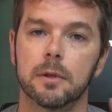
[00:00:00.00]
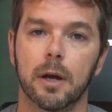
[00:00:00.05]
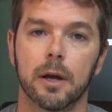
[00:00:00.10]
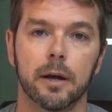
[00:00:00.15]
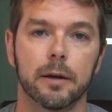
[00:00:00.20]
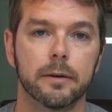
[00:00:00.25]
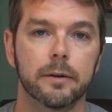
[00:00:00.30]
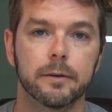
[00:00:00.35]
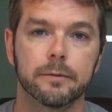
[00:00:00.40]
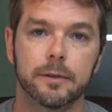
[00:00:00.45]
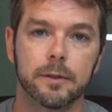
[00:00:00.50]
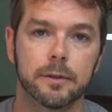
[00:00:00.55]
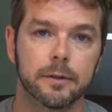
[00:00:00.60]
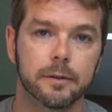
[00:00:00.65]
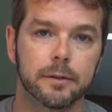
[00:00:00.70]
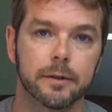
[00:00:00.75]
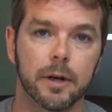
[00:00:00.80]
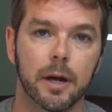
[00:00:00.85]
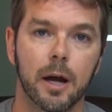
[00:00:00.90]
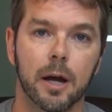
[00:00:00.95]
I don't know if you
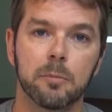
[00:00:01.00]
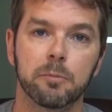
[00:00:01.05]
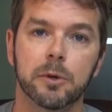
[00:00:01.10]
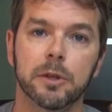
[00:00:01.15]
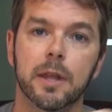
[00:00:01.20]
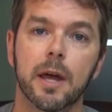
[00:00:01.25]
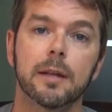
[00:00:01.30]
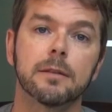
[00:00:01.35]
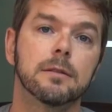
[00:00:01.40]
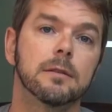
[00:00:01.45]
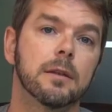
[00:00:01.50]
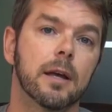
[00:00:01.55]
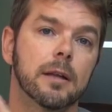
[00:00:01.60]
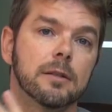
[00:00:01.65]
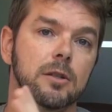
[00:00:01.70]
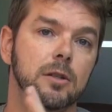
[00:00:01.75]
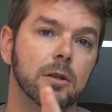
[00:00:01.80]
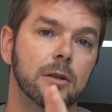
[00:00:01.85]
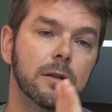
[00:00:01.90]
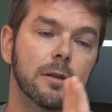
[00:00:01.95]
do or not, but
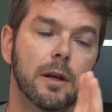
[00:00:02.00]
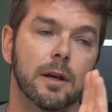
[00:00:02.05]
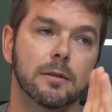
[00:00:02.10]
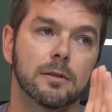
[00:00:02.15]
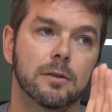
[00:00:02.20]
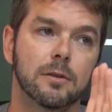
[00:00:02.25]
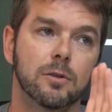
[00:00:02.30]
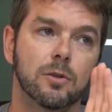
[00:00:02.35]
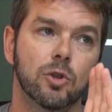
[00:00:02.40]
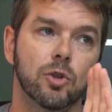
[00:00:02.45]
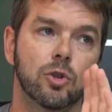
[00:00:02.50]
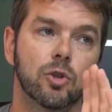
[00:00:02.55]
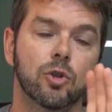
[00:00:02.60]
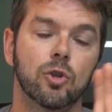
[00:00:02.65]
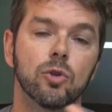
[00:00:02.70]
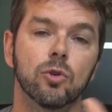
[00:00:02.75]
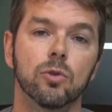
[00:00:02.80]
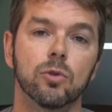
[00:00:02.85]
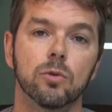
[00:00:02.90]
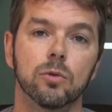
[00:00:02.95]
that's
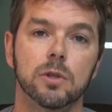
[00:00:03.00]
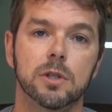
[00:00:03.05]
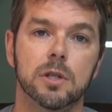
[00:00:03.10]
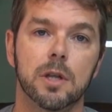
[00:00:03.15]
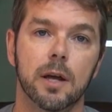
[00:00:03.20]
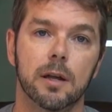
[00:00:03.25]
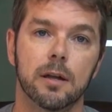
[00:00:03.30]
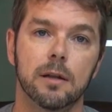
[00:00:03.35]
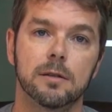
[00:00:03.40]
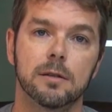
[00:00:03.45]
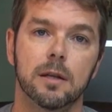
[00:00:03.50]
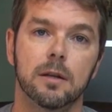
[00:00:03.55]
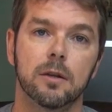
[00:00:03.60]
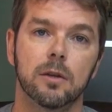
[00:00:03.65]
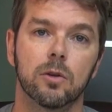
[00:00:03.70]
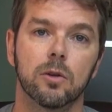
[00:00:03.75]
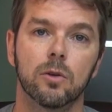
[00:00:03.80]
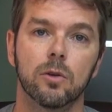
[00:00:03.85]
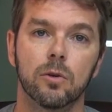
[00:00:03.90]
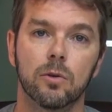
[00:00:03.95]
huge. That is a
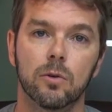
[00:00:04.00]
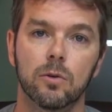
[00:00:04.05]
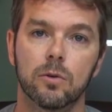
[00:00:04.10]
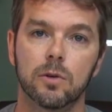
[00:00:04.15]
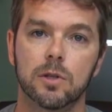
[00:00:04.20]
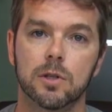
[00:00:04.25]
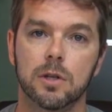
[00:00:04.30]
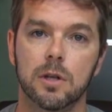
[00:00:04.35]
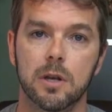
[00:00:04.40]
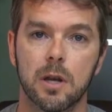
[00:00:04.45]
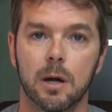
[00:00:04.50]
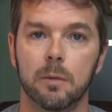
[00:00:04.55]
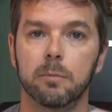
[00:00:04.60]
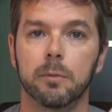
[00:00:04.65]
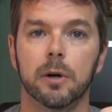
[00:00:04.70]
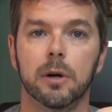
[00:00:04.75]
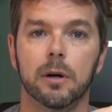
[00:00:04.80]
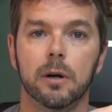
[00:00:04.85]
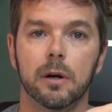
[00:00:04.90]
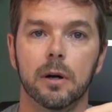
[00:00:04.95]
huge
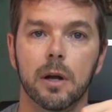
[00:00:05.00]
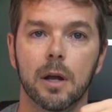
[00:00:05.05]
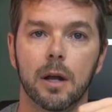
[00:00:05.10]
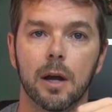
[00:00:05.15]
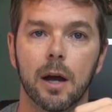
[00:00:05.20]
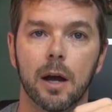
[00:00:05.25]
number.